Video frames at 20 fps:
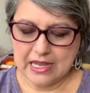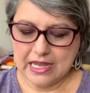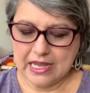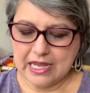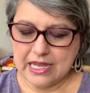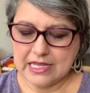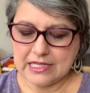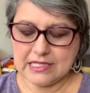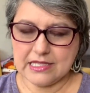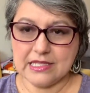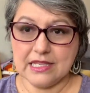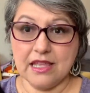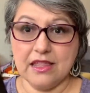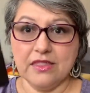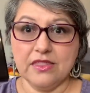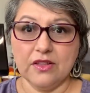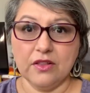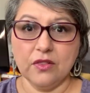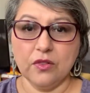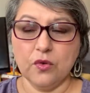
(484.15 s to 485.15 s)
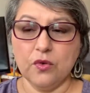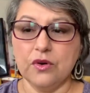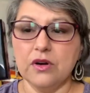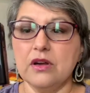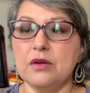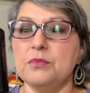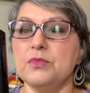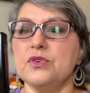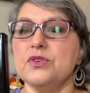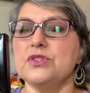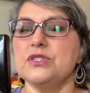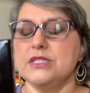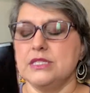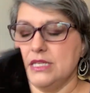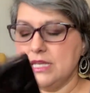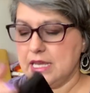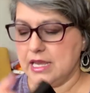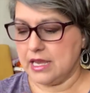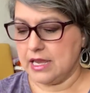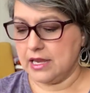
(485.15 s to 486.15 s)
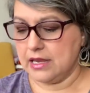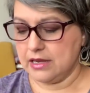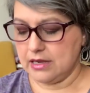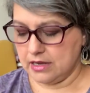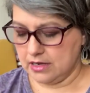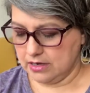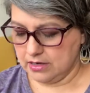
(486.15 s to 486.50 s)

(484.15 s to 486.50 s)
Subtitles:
It's the Laura Mercier,